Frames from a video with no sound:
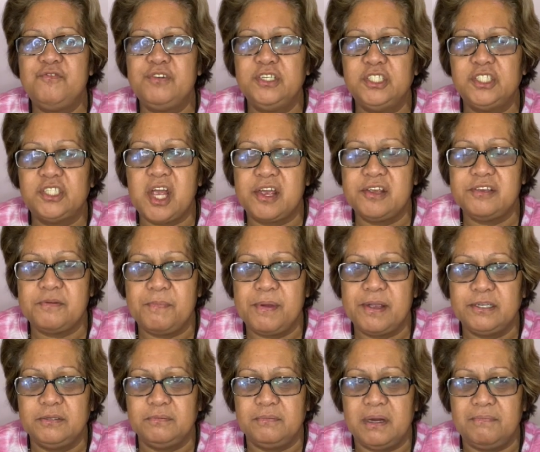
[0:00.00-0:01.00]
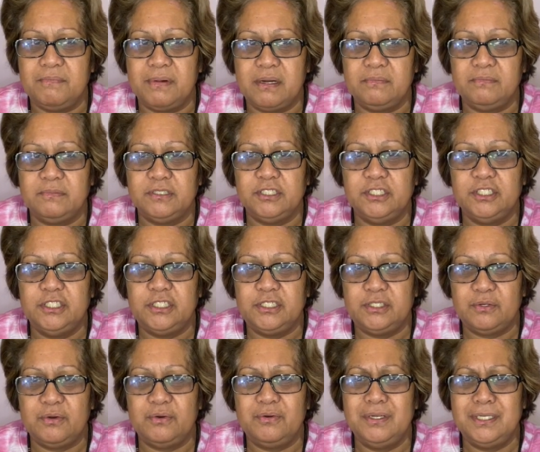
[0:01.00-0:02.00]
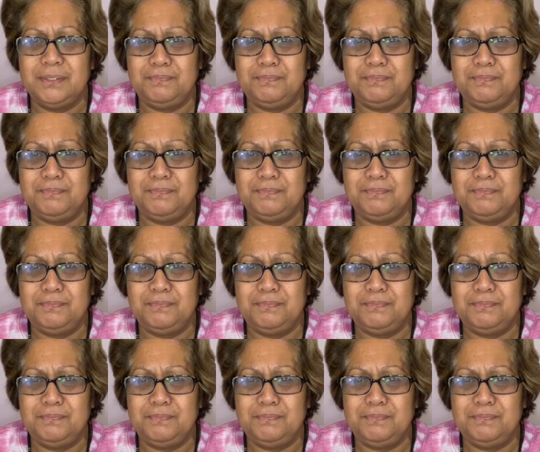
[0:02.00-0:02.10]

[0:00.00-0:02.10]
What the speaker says: used to answer back to my mum. It used to always